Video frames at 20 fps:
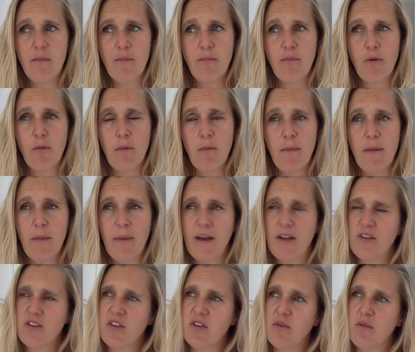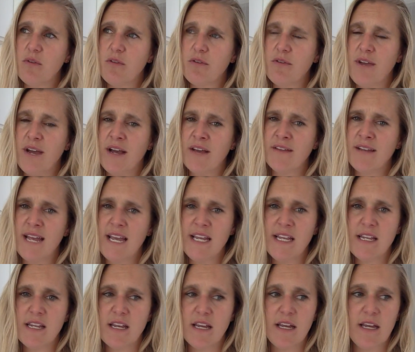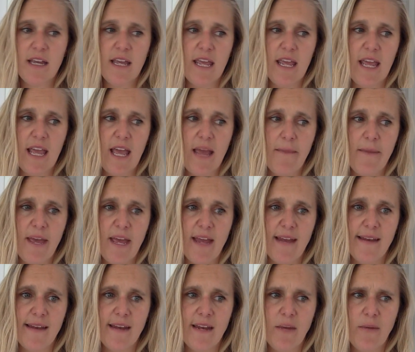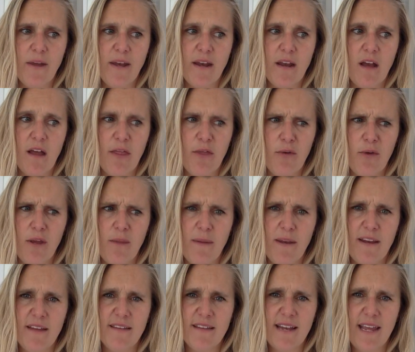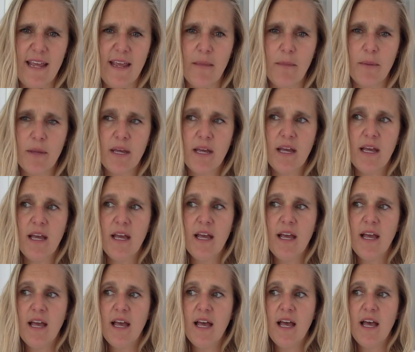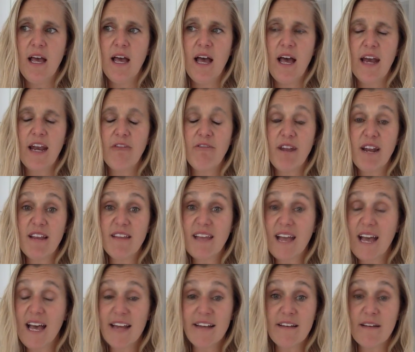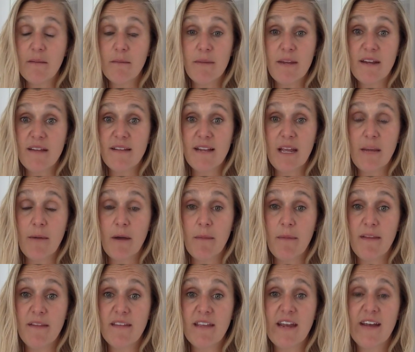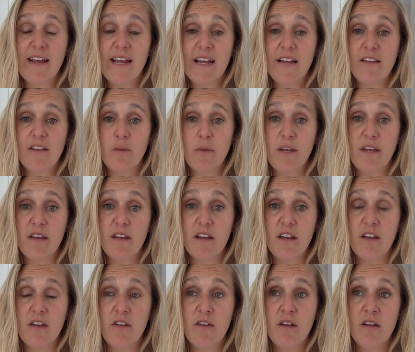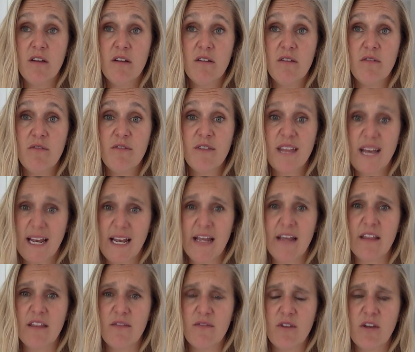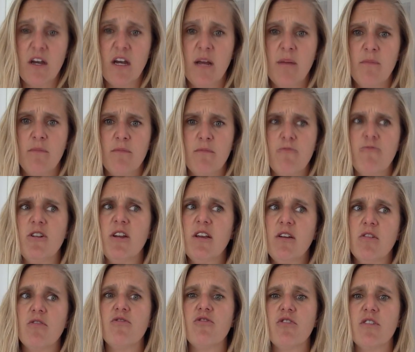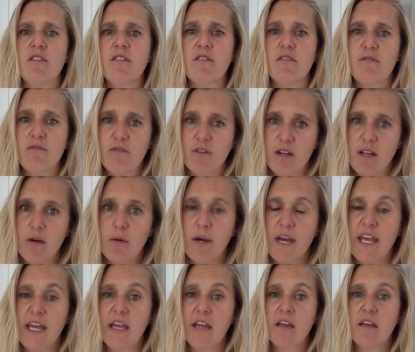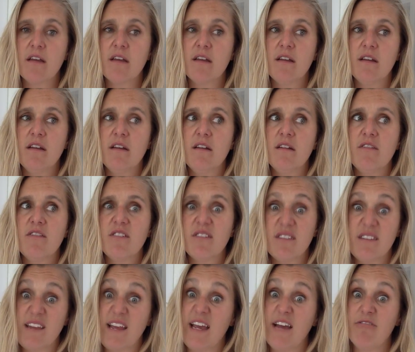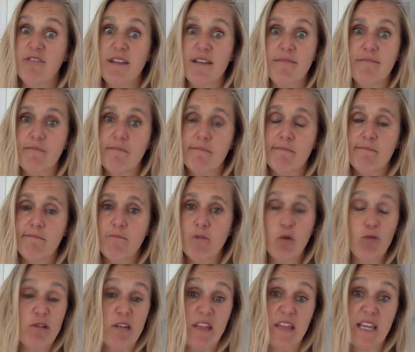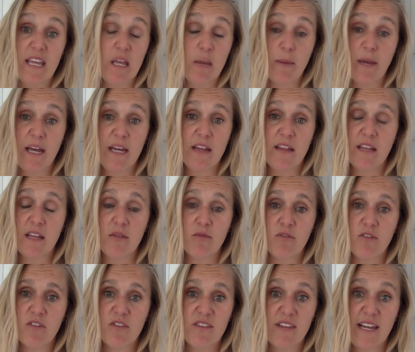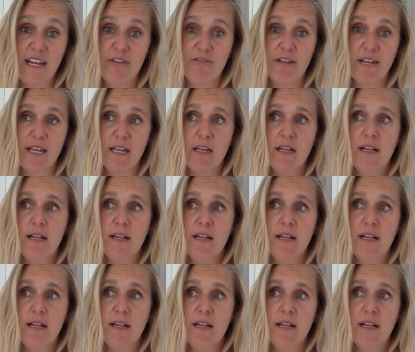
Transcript: probably about 2 or 3 hours later, he came in and he went, I thought you'd been asleep. And I realised I hadn't been asleep. I'd been staring out of the window for that length of time, fully conscious, fully awake, just staring, not really thinking about anything, just staring.